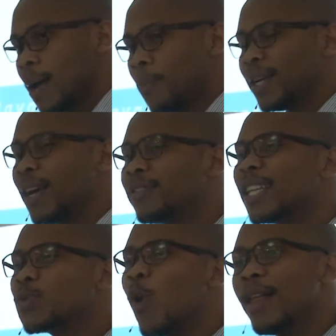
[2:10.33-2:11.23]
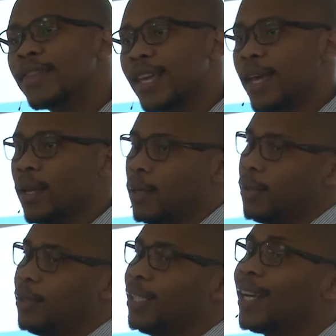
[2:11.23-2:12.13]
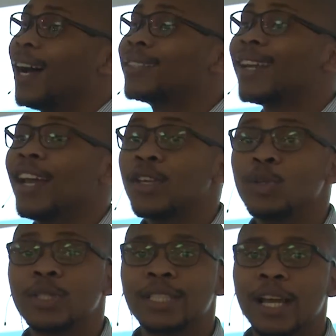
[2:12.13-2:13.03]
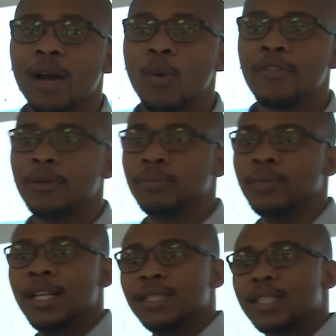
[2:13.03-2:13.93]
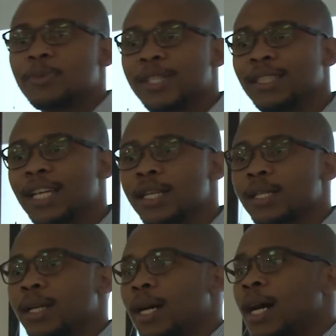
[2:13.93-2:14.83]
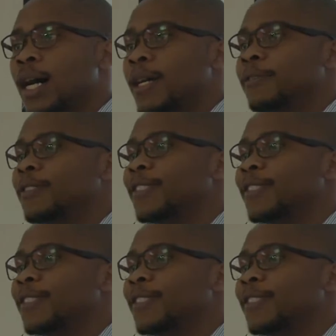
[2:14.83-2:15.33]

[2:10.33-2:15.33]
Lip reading: But if there's one thing that I'd like you to take away from this presentation, I'd